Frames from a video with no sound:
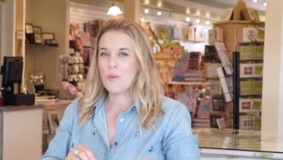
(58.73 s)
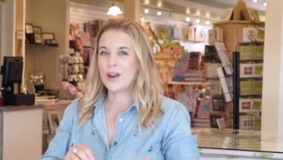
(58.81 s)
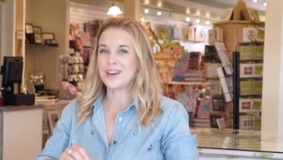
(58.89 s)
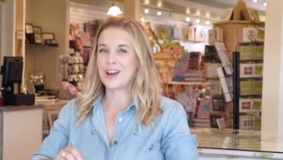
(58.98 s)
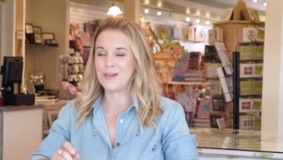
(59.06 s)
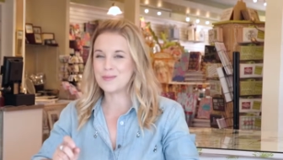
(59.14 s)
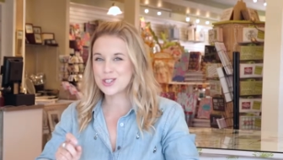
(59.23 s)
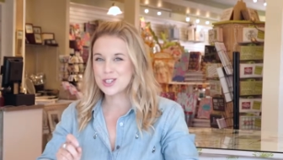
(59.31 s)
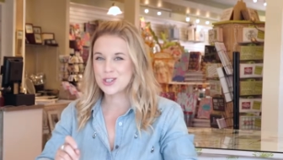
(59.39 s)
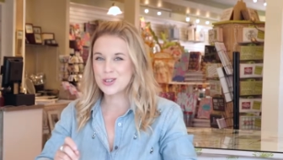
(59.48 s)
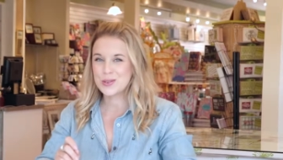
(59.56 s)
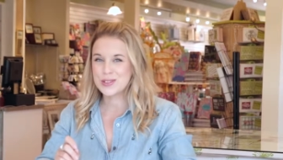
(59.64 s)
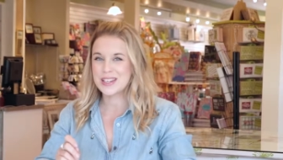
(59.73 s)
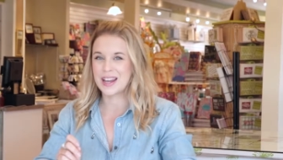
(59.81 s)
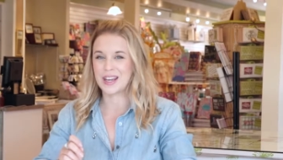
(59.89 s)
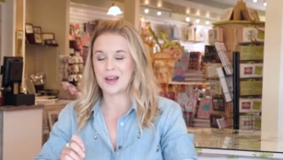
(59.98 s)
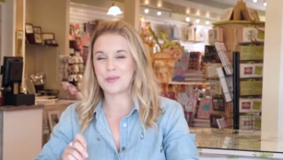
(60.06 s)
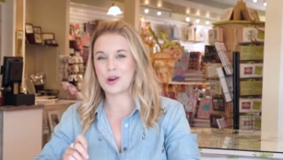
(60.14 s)
When it comes to
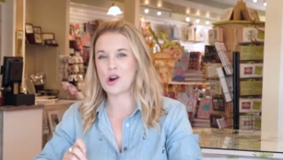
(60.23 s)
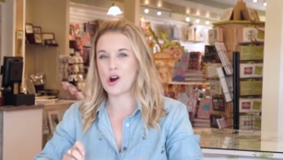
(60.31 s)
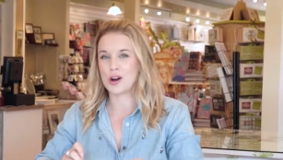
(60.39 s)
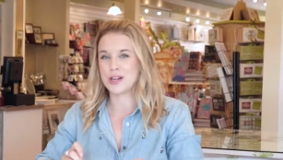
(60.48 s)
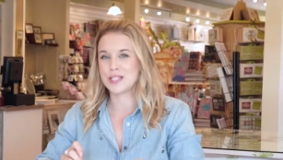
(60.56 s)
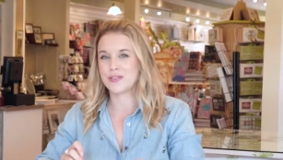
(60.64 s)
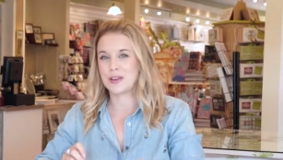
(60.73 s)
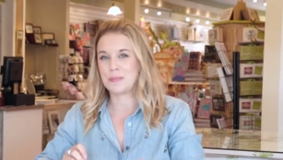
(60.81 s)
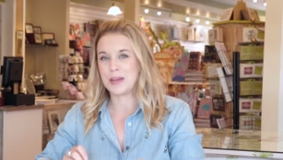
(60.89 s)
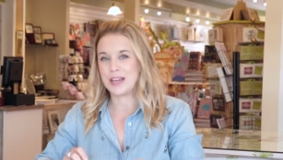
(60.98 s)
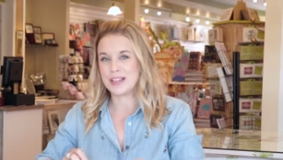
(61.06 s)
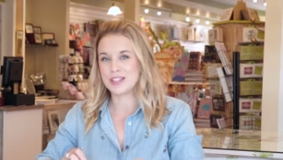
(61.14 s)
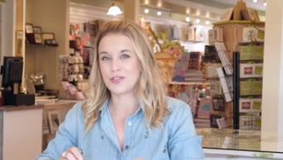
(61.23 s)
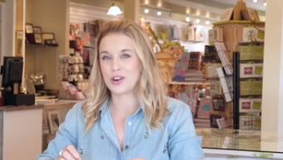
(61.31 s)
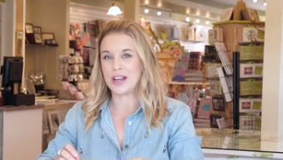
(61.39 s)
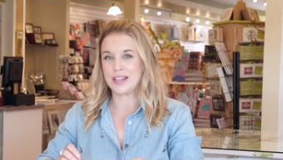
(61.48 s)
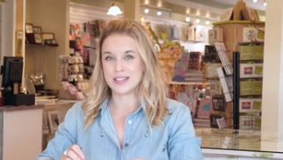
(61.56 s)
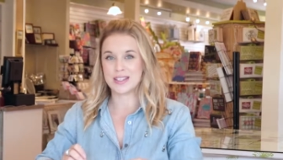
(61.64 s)
setting up your RSVPs for
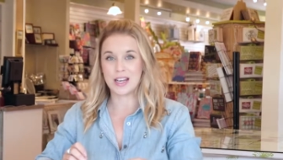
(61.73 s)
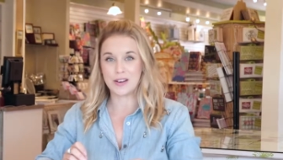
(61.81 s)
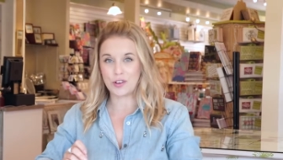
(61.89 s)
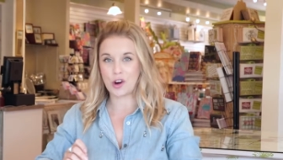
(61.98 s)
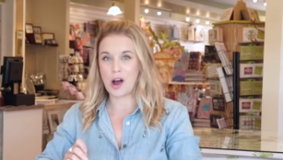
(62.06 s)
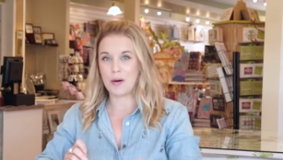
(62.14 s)
inside of your